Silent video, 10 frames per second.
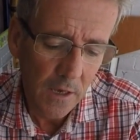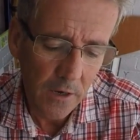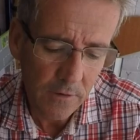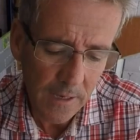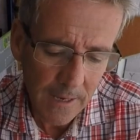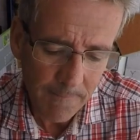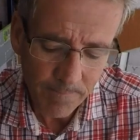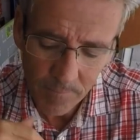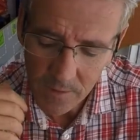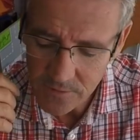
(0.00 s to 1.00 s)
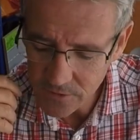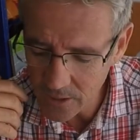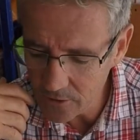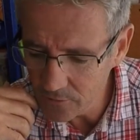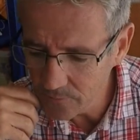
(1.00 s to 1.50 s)
Okay,
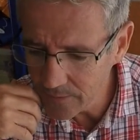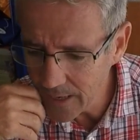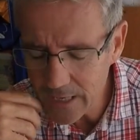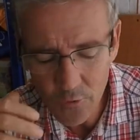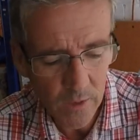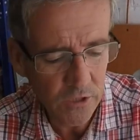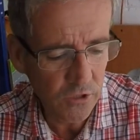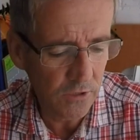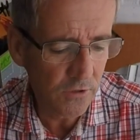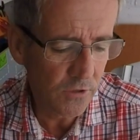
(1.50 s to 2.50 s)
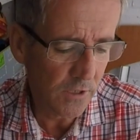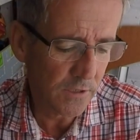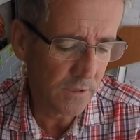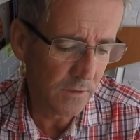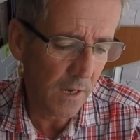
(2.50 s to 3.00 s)
so any questions,
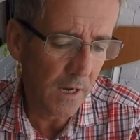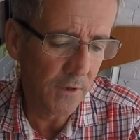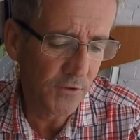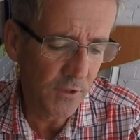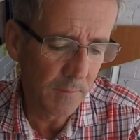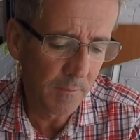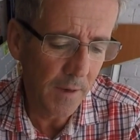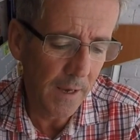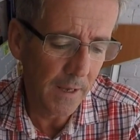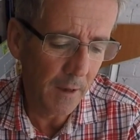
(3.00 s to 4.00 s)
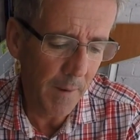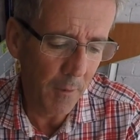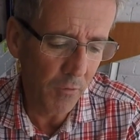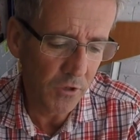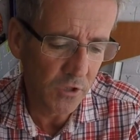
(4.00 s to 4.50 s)
just ask them
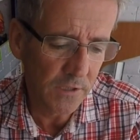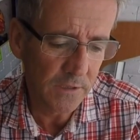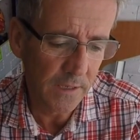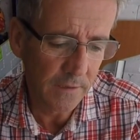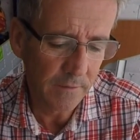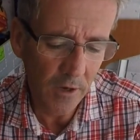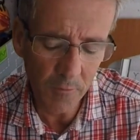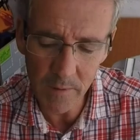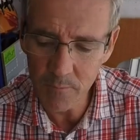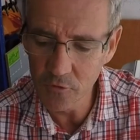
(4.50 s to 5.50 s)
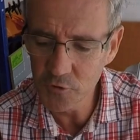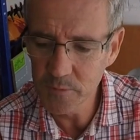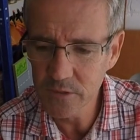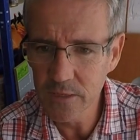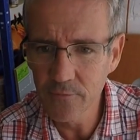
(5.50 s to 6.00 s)
about brushes, and I'll be more
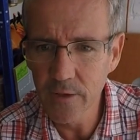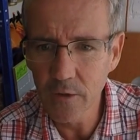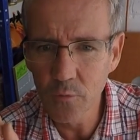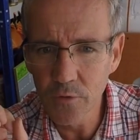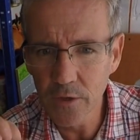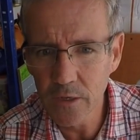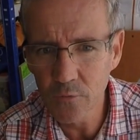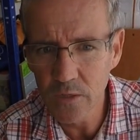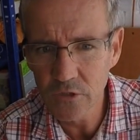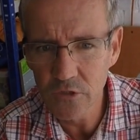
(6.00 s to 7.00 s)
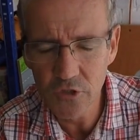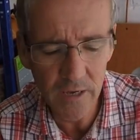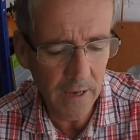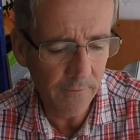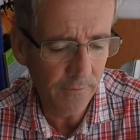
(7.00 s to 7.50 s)
specific with the questions you
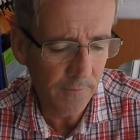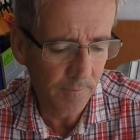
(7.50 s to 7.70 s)
have.